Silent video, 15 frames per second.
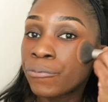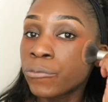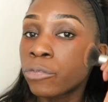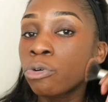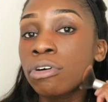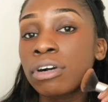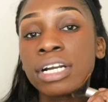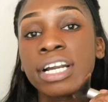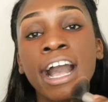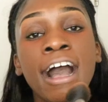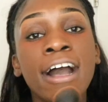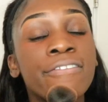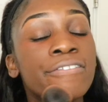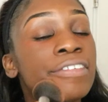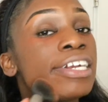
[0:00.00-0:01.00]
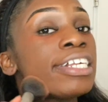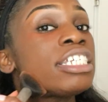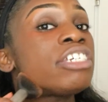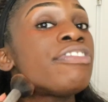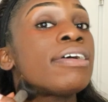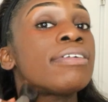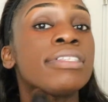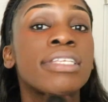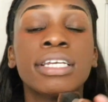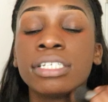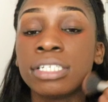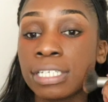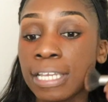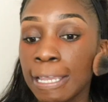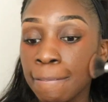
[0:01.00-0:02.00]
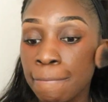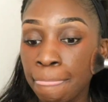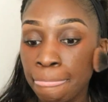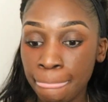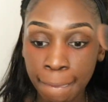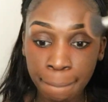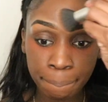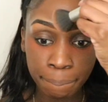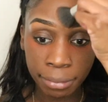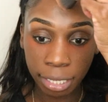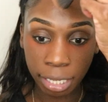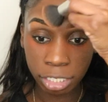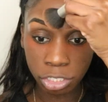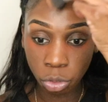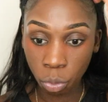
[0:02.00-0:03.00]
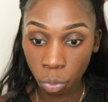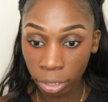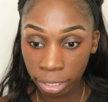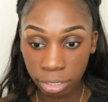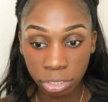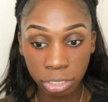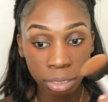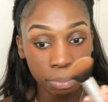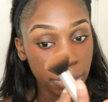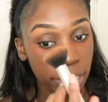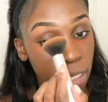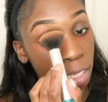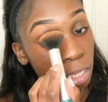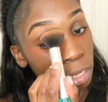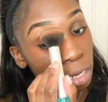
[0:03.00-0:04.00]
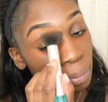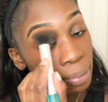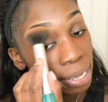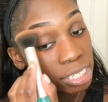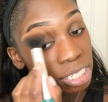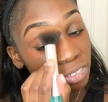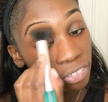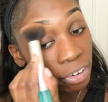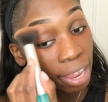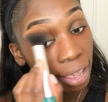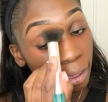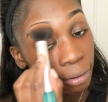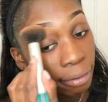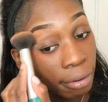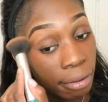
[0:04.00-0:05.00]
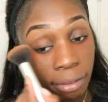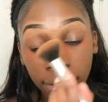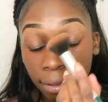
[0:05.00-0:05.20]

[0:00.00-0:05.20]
full coverage foundation is going to be your best friend.